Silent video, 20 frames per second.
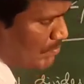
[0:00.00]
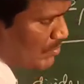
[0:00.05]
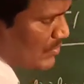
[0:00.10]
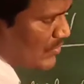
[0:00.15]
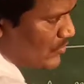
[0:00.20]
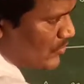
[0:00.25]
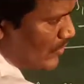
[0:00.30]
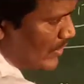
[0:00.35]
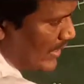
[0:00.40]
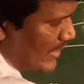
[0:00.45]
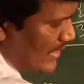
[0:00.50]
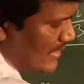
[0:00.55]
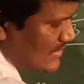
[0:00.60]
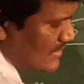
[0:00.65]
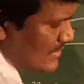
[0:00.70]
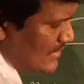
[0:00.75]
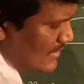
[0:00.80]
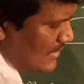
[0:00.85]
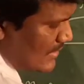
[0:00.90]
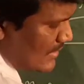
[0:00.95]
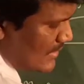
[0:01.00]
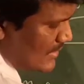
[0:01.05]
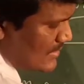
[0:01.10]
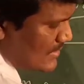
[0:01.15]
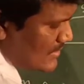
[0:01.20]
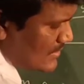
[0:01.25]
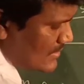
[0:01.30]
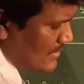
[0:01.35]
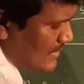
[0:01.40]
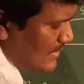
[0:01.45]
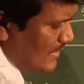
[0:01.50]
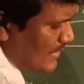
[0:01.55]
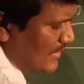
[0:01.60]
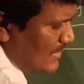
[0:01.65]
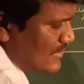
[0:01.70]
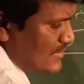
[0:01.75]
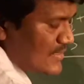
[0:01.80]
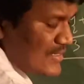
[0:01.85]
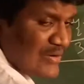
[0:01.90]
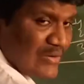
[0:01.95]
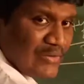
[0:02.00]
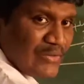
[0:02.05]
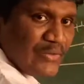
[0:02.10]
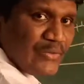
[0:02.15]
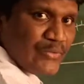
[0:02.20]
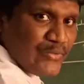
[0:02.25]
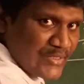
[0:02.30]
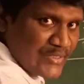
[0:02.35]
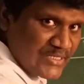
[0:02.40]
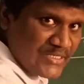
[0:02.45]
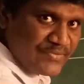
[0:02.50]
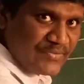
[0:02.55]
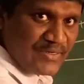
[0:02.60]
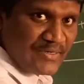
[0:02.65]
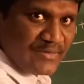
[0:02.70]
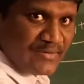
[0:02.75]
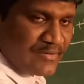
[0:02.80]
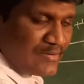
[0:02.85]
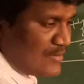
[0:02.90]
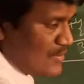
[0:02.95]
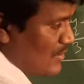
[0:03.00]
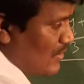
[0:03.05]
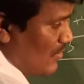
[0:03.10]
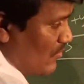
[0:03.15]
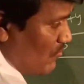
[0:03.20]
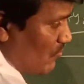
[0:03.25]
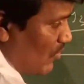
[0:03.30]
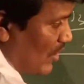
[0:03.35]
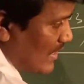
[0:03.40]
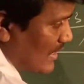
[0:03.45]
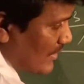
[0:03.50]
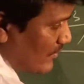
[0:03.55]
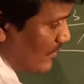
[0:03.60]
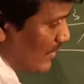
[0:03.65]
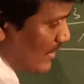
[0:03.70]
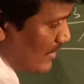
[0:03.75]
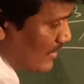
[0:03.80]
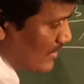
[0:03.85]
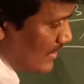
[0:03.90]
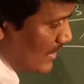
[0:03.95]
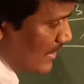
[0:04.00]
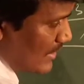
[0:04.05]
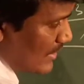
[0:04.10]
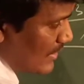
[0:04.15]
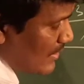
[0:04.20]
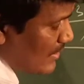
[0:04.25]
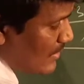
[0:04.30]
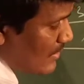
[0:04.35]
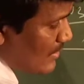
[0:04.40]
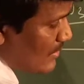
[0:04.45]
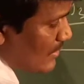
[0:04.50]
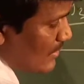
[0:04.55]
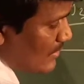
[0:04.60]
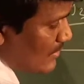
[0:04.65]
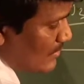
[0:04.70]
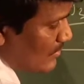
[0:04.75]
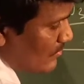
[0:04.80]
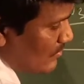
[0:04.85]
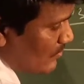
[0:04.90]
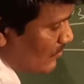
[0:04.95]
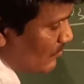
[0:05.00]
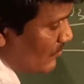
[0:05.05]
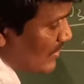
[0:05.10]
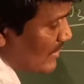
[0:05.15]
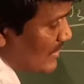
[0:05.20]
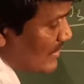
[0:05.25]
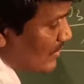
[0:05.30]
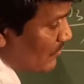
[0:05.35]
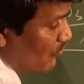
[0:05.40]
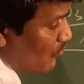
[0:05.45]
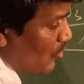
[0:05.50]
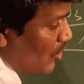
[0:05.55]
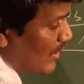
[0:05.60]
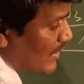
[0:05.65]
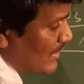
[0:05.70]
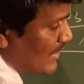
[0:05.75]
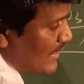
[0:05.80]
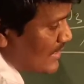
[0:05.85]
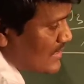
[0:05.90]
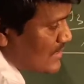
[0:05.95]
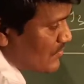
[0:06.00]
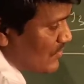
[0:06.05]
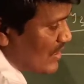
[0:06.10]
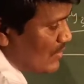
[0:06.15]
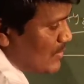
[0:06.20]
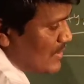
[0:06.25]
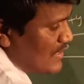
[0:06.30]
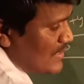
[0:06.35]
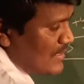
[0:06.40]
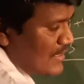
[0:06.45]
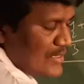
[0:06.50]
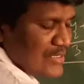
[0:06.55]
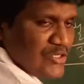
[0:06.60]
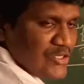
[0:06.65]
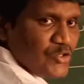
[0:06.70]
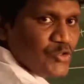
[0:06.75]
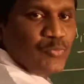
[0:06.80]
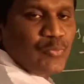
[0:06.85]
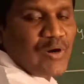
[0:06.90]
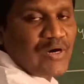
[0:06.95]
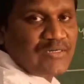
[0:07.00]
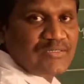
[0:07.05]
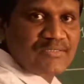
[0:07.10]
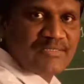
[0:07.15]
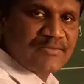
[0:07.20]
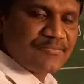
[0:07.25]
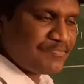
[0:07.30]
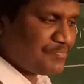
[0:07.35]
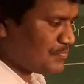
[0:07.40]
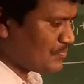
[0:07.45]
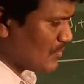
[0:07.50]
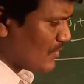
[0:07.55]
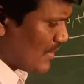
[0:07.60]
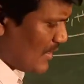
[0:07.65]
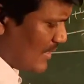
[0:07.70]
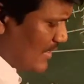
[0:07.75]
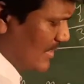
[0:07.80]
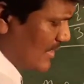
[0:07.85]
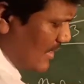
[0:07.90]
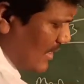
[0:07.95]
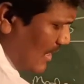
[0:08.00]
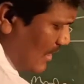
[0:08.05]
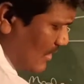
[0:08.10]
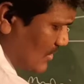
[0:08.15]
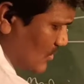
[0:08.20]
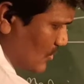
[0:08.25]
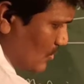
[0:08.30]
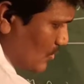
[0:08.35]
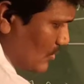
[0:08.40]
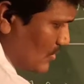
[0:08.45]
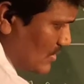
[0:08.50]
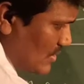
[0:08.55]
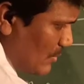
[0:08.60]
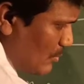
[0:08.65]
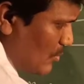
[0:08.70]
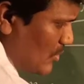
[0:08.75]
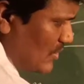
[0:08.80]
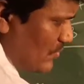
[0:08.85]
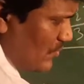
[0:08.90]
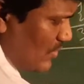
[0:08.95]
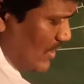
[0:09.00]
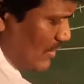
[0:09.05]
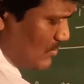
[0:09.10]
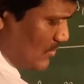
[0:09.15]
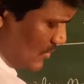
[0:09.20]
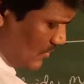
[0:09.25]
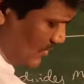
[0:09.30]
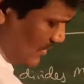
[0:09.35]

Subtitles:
So AG east GD is equal to 2:1. Whatever there with the vertex will be 2 parts. Here also, suppose if I observe